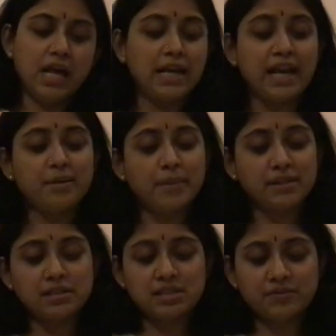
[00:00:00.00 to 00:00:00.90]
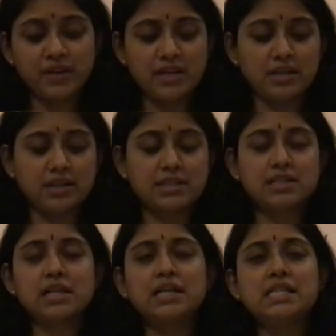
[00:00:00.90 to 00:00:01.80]
like mother's fingers
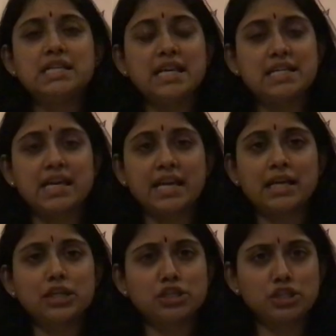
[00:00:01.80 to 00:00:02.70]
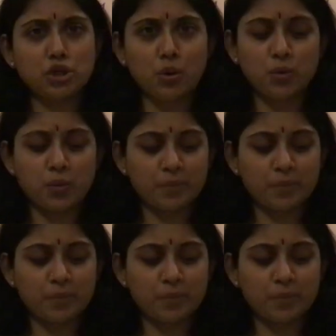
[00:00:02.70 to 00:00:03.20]
kneading dough.